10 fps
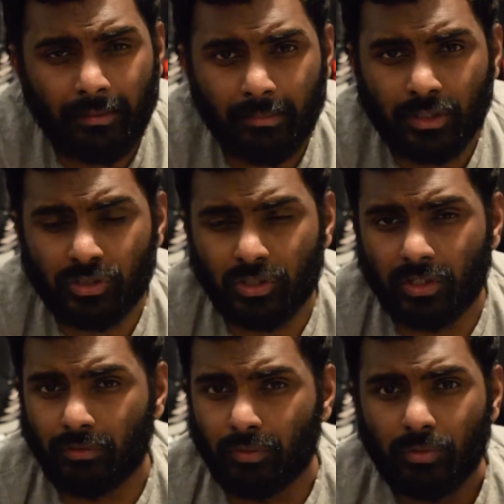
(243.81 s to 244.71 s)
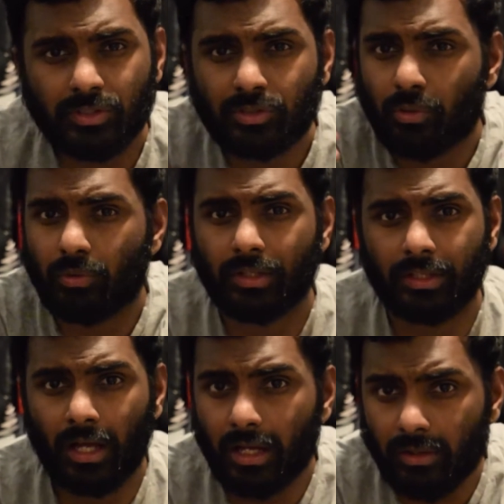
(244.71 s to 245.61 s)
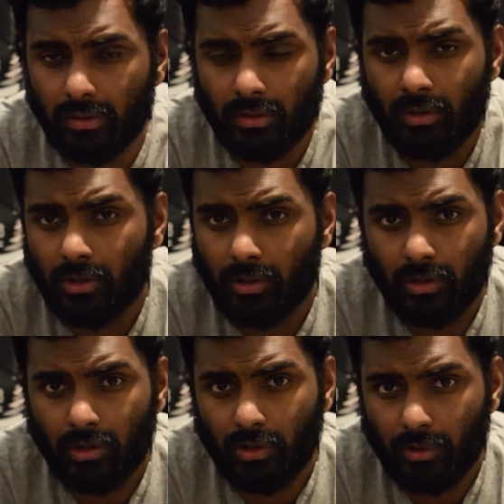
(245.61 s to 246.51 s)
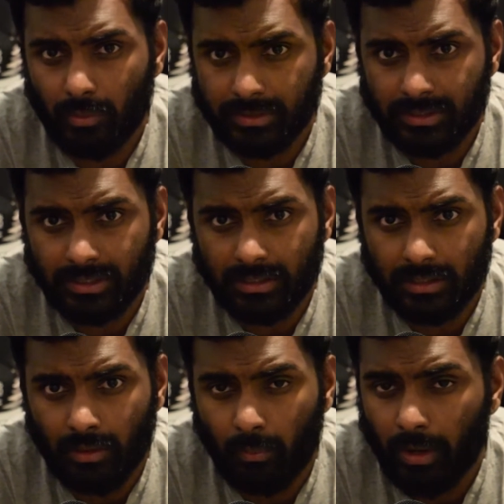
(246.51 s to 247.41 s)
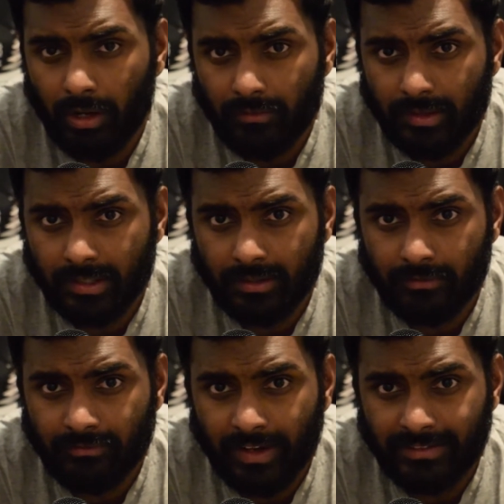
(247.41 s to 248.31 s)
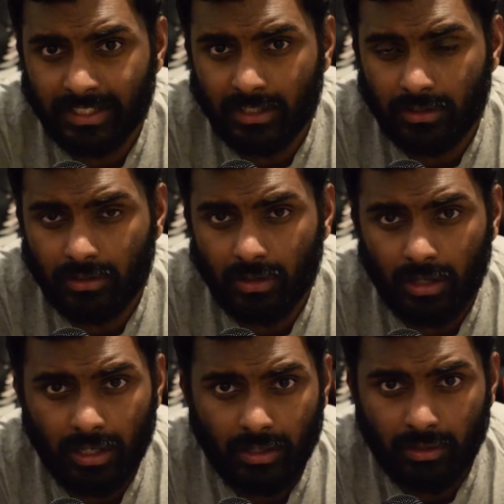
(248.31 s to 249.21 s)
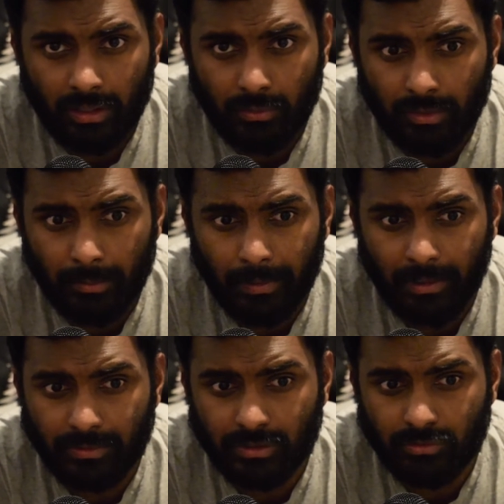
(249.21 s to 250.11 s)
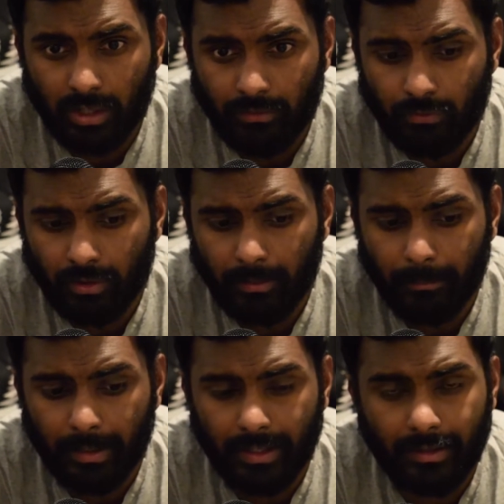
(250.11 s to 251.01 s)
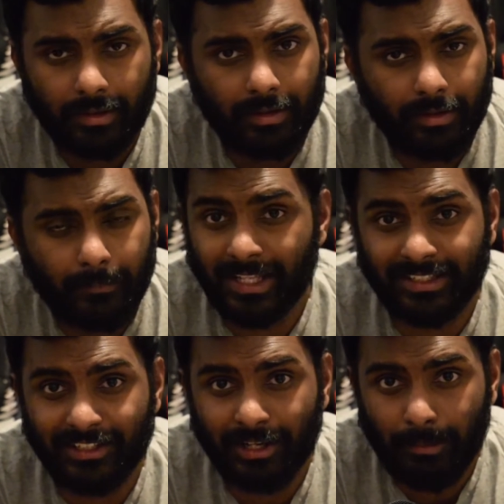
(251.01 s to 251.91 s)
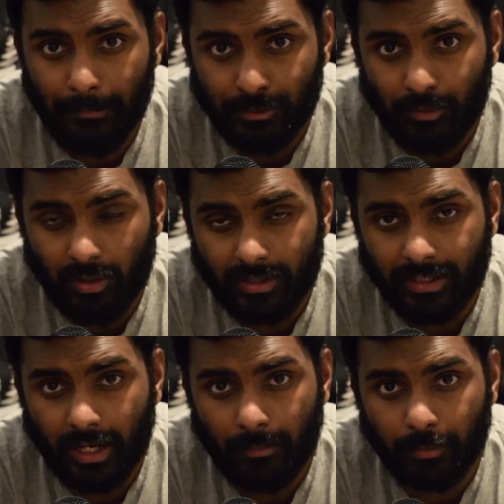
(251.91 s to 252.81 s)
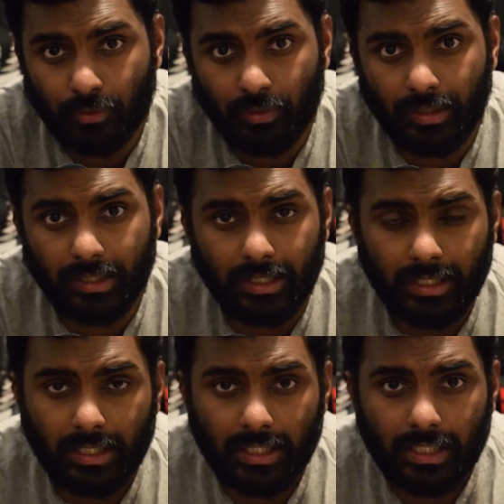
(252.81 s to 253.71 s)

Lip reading: I'm not sure if he wasn't told in the huddle or wasn't aware of the 5 seconds on the clock and the play wasn't drawn for him, but man, did he come up small in that opportunity.